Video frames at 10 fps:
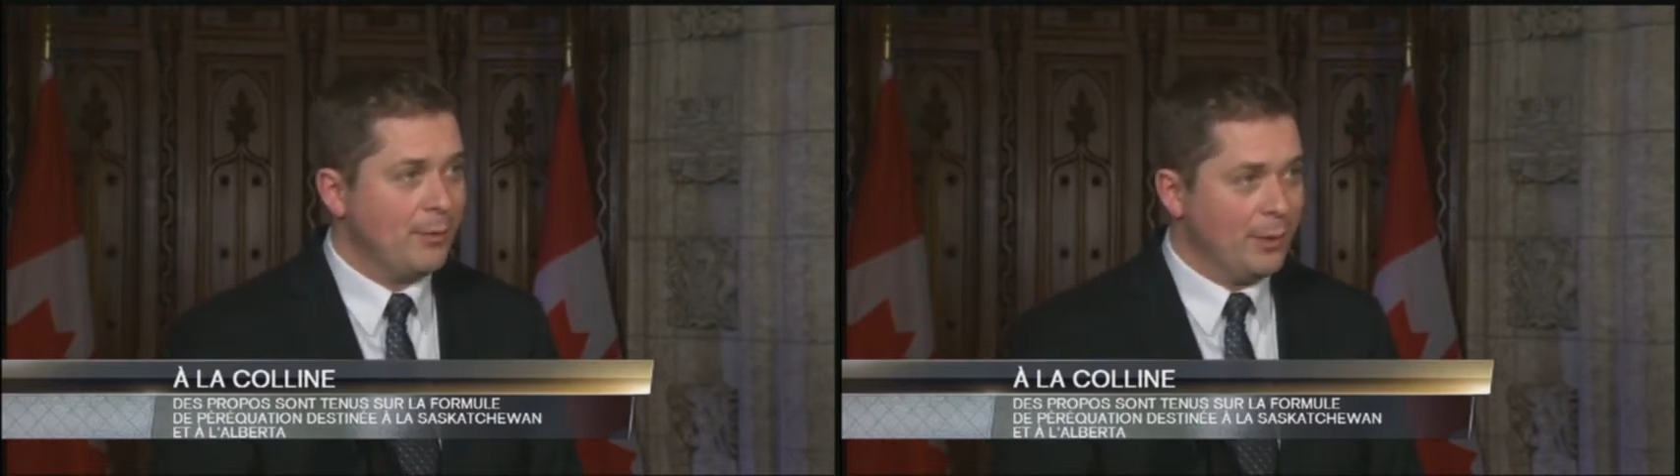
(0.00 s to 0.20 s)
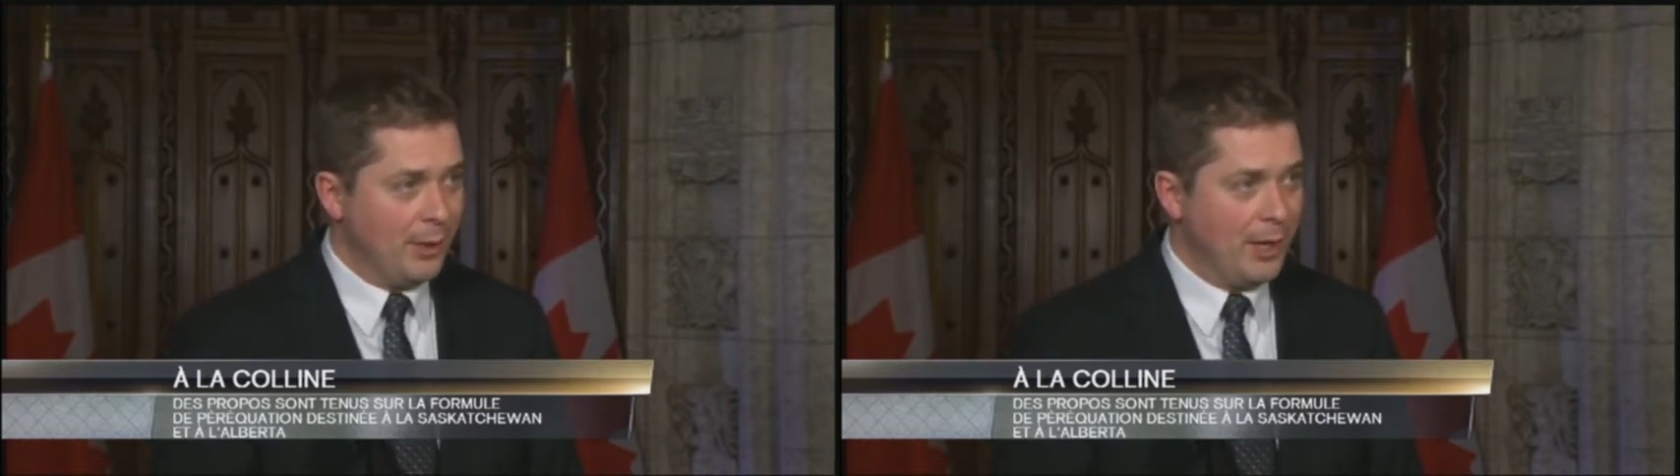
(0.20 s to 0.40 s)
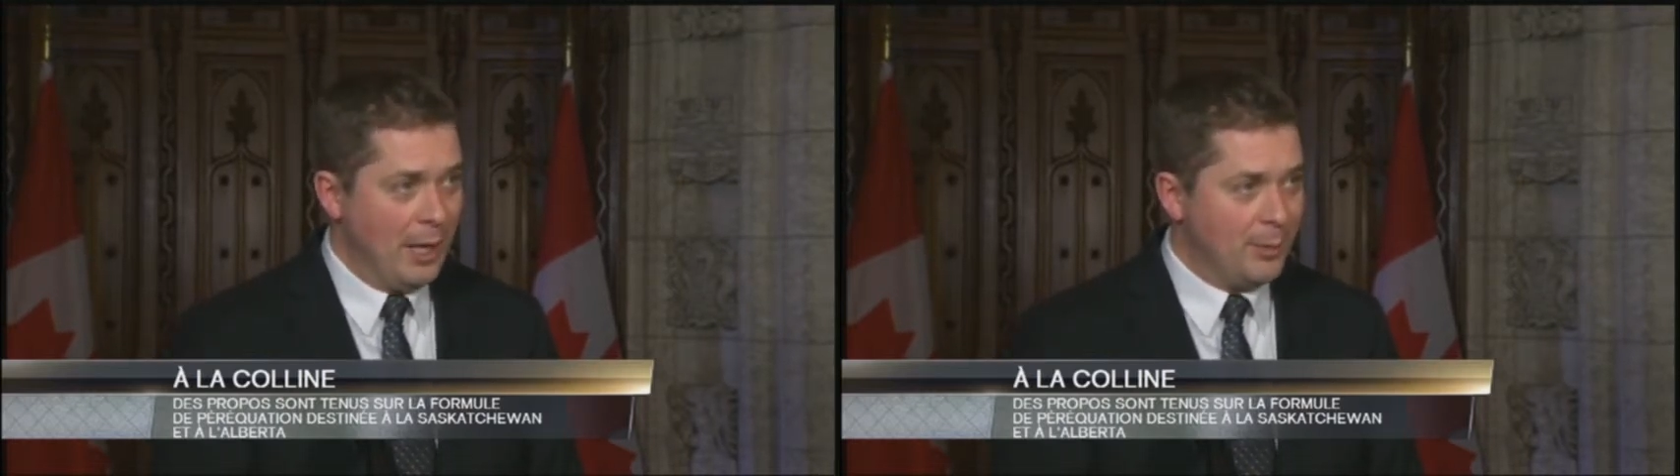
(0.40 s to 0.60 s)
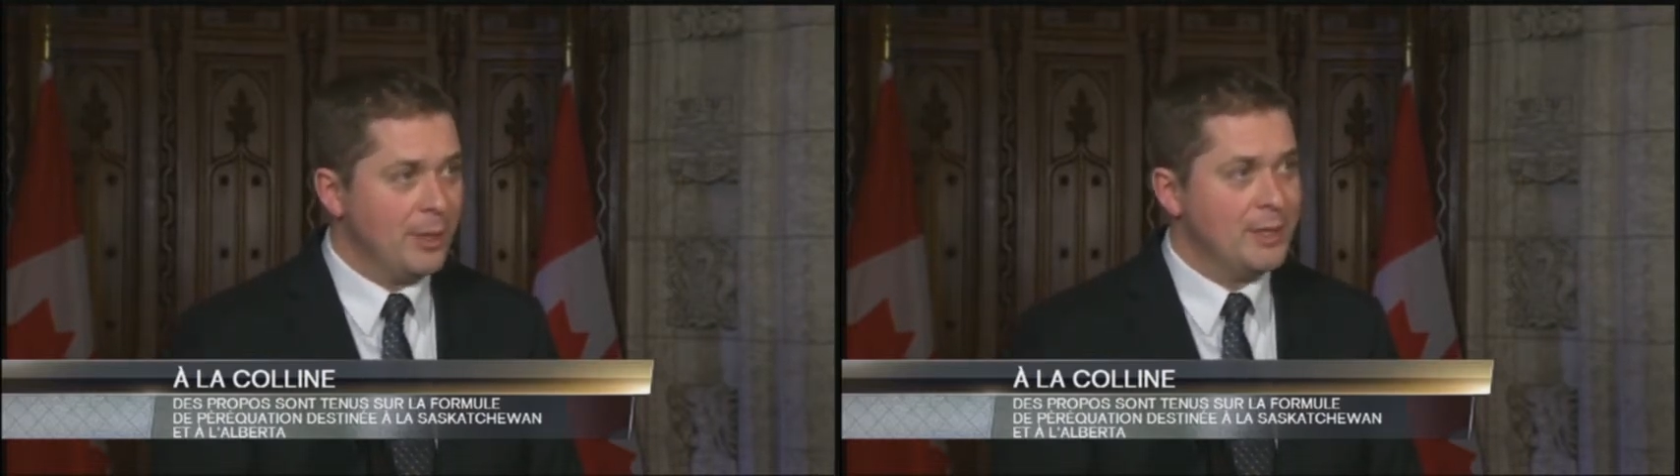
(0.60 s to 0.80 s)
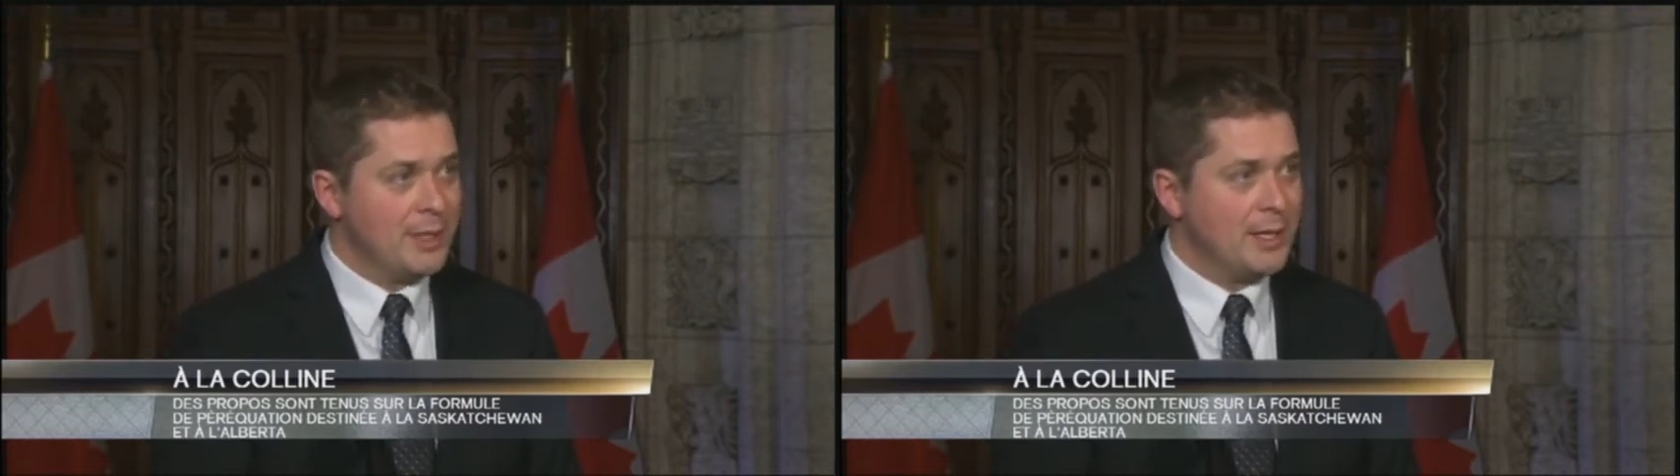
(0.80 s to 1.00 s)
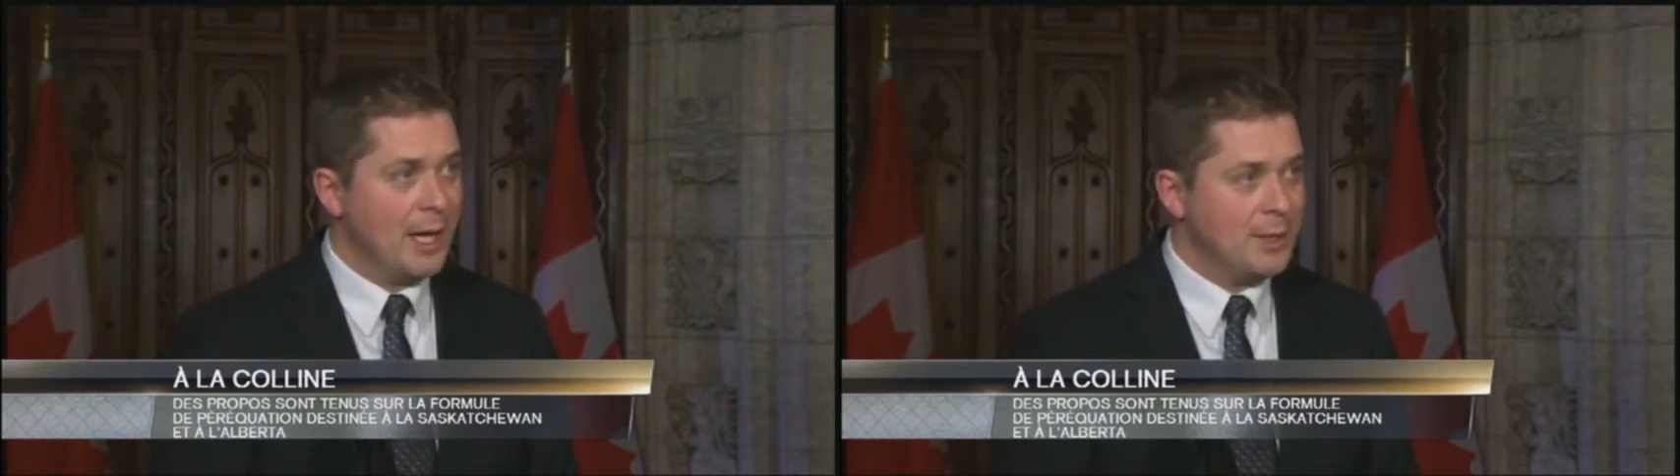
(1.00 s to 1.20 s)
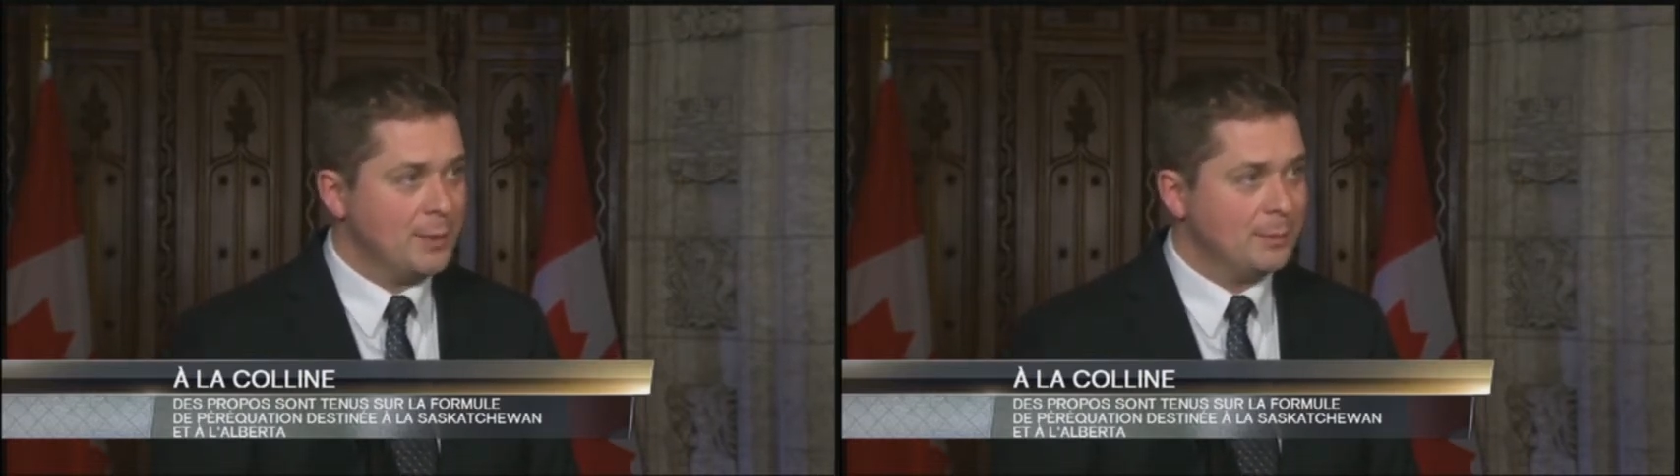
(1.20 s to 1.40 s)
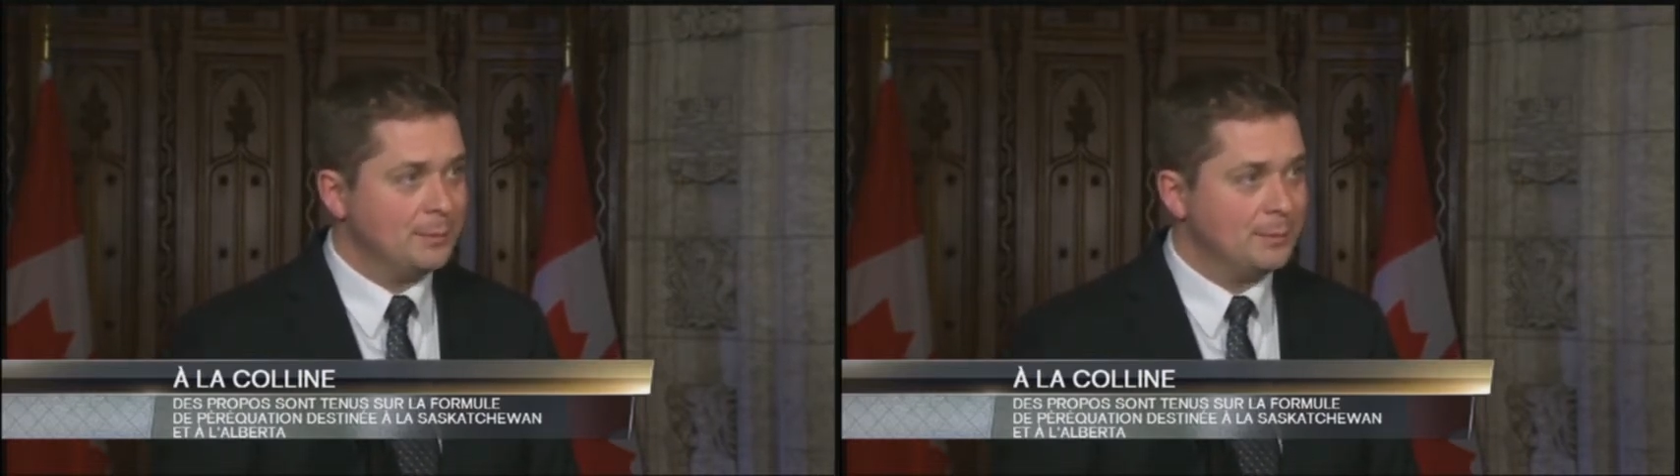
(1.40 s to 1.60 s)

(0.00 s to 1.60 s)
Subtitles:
for Alberta and Saskatchewan.